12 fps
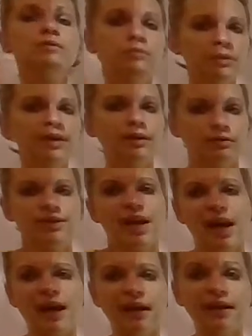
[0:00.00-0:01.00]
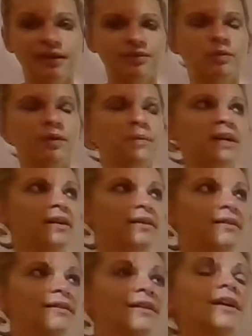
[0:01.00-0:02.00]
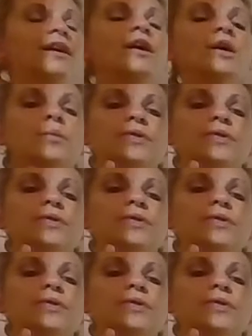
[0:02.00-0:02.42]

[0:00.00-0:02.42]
We know ta has one beat, but